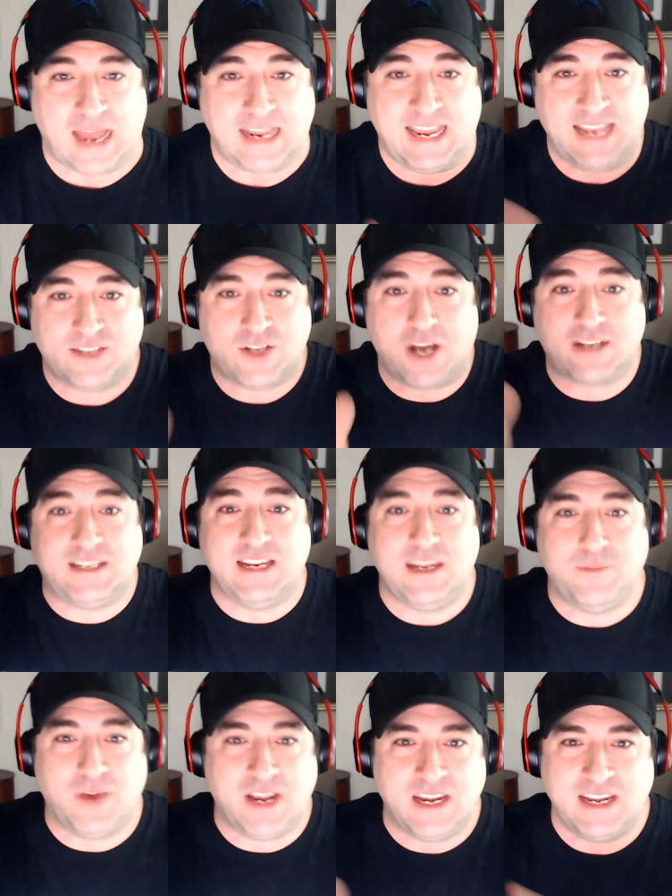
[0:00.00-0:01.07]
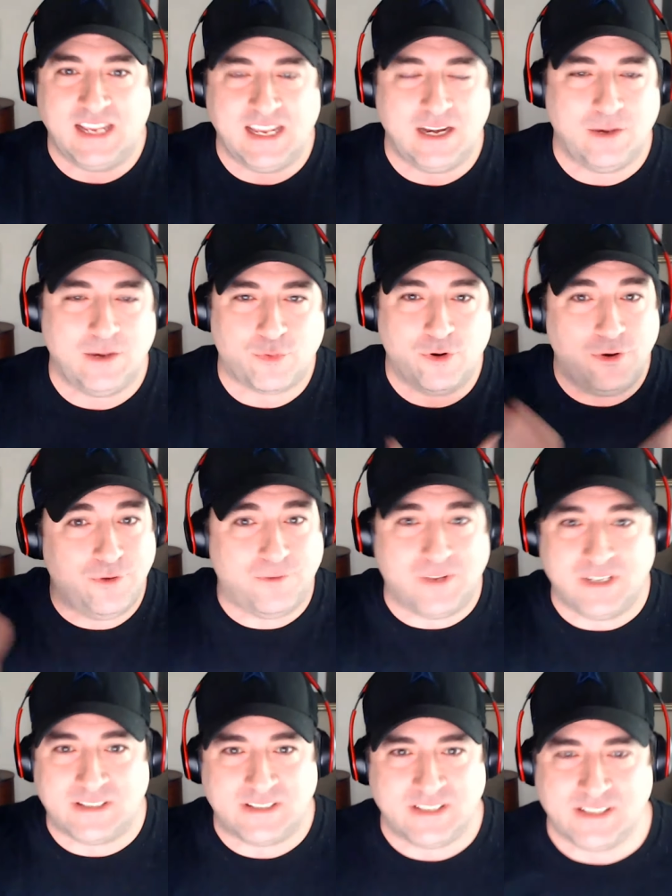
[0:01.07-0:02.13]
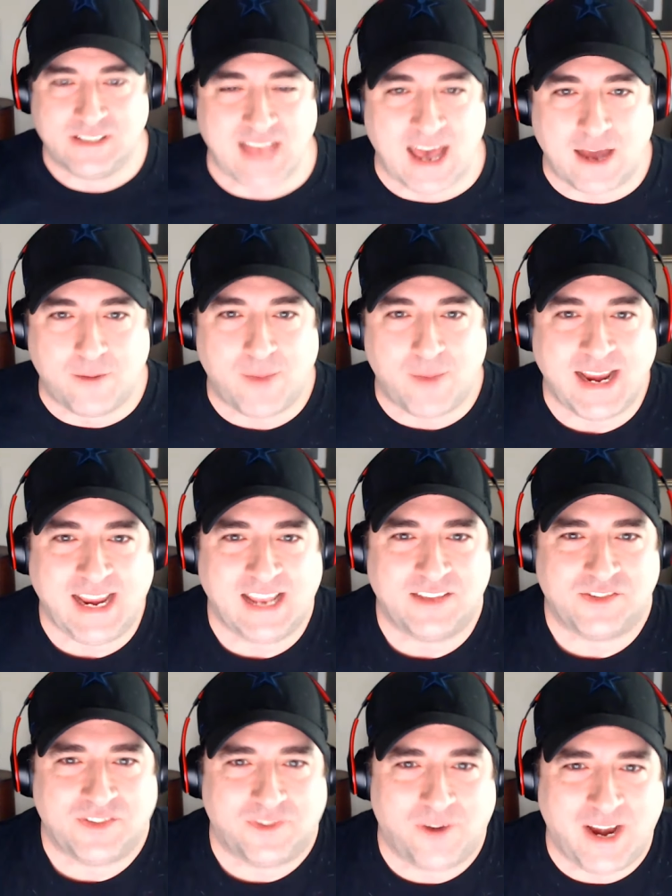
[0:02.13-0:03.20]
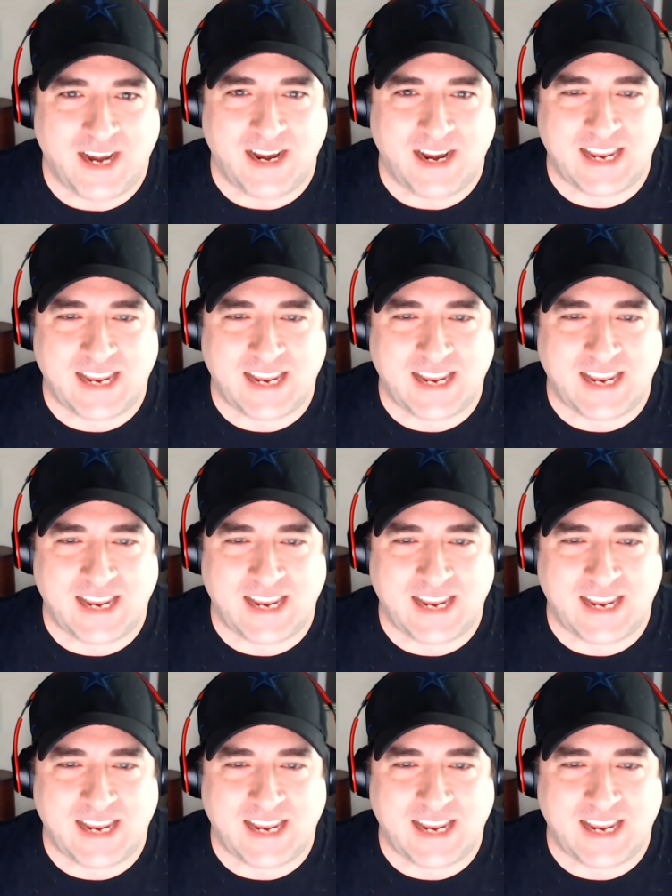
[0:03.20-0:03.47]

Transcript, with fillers: I can't talk to anybody to get it approved. It's just out of my hands right?